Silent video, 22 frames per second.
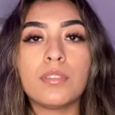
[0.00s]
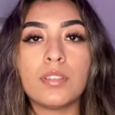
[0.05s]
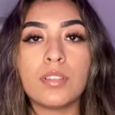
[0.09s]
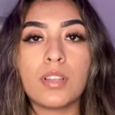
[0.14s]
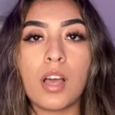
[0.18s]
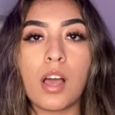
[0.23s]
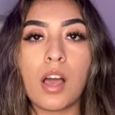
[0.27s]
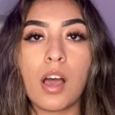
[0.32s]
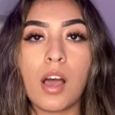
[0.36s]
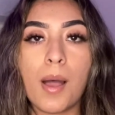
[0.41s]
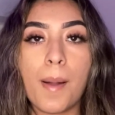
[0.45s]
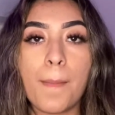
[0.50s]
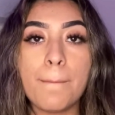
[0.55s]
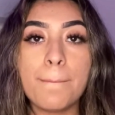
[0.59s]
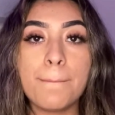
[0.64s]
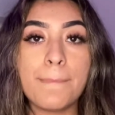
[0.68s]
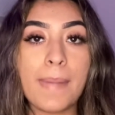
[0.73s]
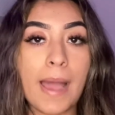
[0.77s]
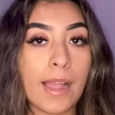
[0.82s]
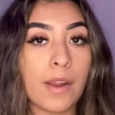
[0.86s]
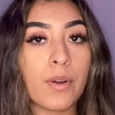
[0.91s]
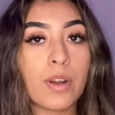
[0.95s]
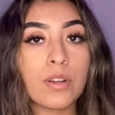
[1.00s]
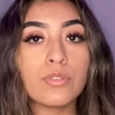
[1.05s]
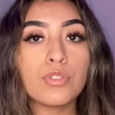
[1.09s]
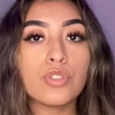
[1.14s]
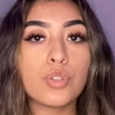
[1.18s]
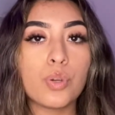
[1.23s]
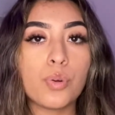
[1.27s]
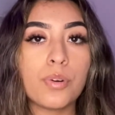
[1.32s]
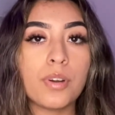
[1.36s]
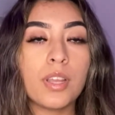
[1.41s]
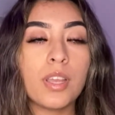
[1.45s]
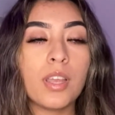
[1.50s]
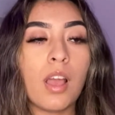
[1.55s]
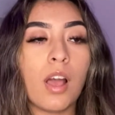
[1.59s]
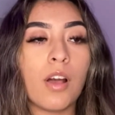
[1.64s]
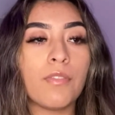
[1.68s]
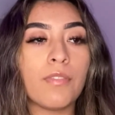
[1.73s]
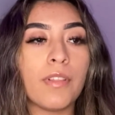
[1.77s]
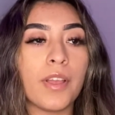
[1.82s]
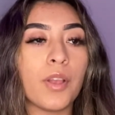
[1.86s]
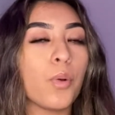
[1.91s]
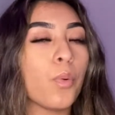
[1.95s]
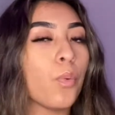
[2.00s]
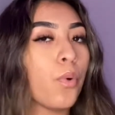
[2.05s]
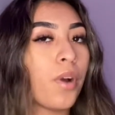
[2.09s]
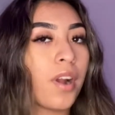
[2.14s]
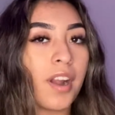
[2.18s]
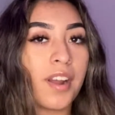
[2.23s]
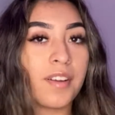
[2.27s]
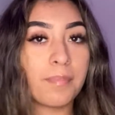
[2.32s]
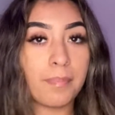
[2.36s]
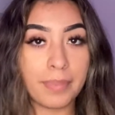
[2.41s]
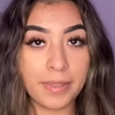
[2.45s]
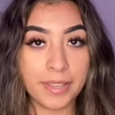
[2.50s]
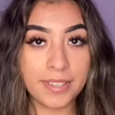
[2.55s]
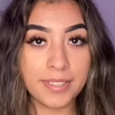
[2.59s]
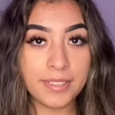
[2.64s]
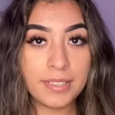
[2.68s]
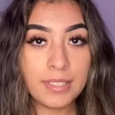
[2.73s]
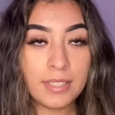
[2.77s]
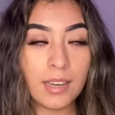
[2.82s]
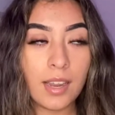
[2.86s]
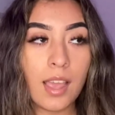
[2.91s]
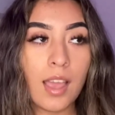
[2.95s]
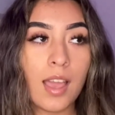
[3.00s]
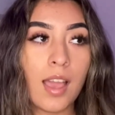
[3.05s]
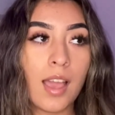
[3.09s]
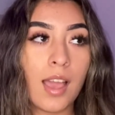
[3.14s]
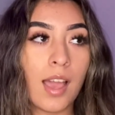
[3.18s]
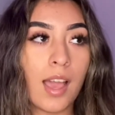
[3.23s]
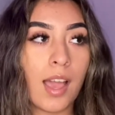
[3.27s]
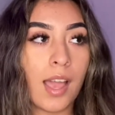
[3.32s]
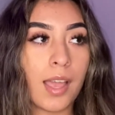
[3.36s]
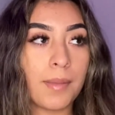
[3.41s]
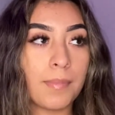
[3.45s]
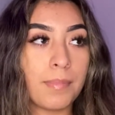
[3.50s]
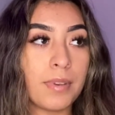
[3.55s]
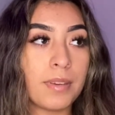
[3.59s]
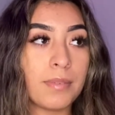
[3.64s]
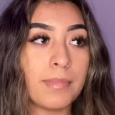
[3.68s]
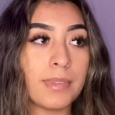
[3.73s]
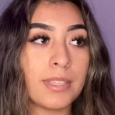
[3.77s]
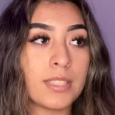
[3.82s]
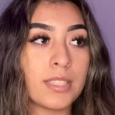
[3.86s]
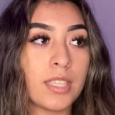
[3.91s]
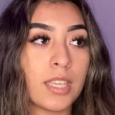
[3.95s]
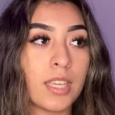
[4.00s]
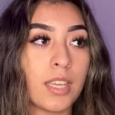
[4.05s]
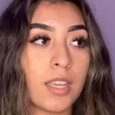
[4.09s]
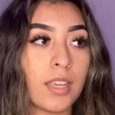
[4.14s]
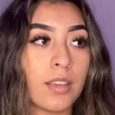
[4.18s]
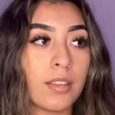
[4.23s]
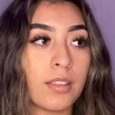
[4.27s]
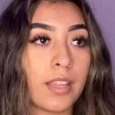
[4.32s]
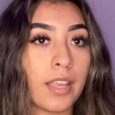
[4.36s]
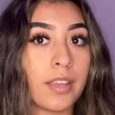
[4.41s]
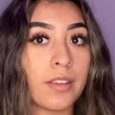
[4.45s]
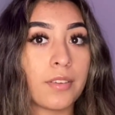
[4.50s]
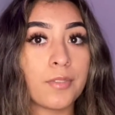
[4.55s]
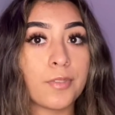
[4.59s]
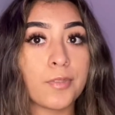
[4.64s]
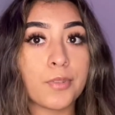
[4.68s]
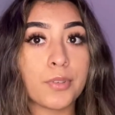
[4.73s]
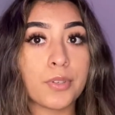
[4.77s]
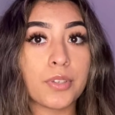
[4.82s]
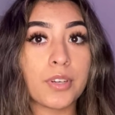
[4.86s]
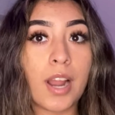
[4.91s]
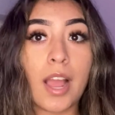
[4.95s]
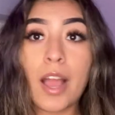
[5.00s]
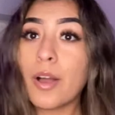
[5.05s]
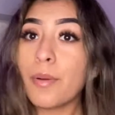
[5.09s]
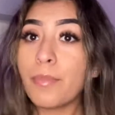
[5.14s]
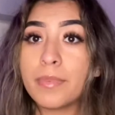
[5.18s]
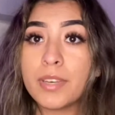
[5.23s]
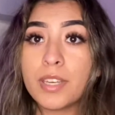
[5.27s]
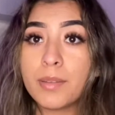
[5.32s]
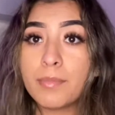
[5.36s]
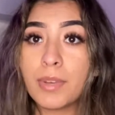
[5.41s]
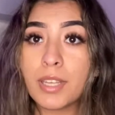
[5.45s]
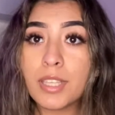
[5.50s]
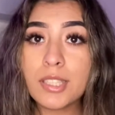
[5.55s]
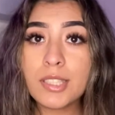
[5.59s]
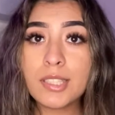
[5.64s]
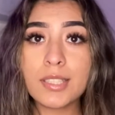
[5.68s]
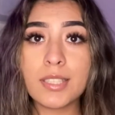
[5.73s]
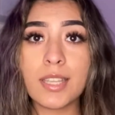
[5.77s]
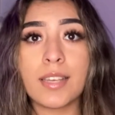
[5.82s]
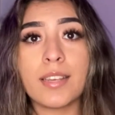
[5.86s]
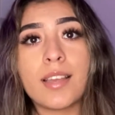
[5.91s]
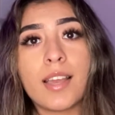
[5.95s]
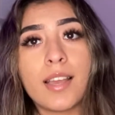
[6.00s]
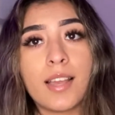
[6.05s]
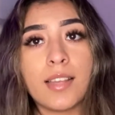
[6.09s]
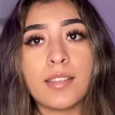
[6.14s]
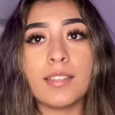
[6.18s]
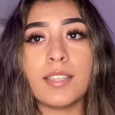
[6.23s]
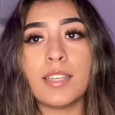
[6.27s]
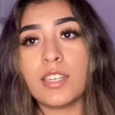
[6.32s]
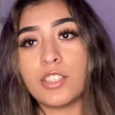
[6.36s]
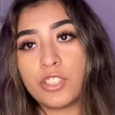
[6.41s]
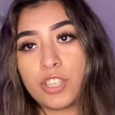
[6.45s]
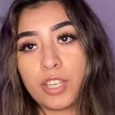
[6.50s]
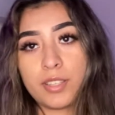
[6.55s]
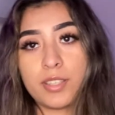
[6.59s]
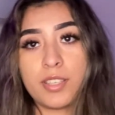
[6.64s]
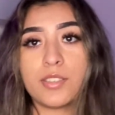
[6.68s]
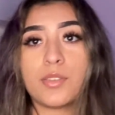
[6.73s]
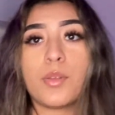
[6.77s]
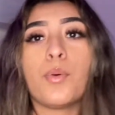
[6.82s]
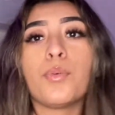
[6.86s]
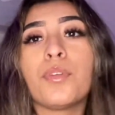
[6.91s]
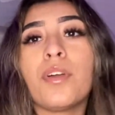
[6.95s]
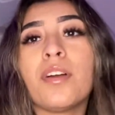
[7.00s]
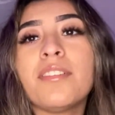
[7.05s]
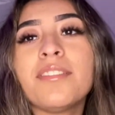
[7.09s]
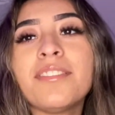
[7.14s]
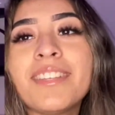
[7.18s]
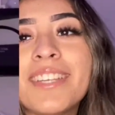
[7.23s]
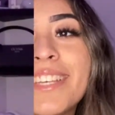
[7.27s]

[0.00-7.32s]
uh, background story of like where I've been. I've been missing like for how many months? Like I need to check this, hold on.